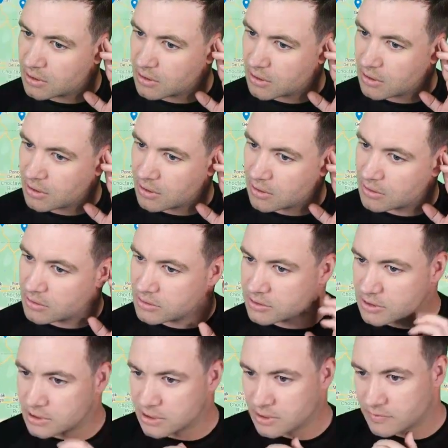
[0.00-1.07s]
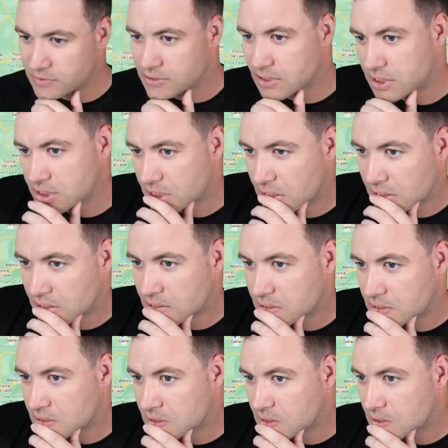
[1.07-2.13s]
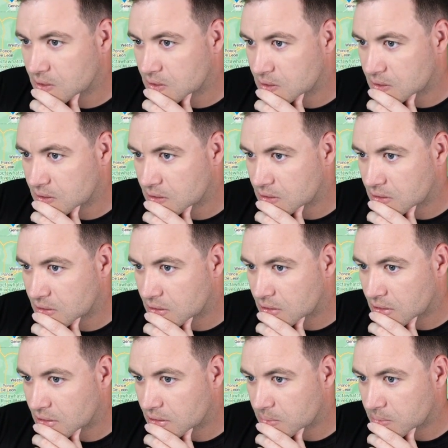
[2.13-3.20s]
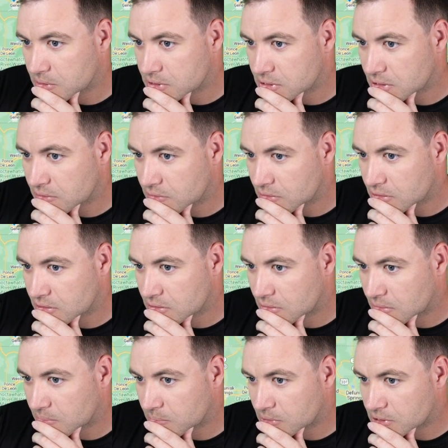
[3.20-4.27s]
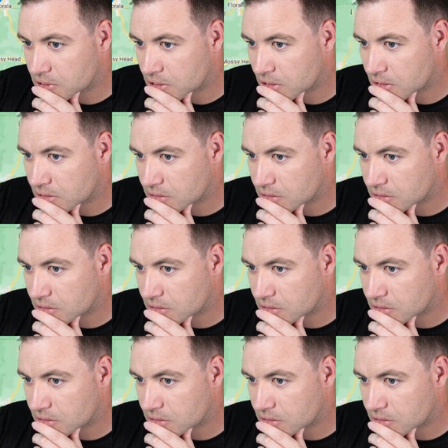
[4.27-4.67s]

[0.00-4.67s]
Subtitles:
Oh, didn't give us that J. I don't want J Road, I want J.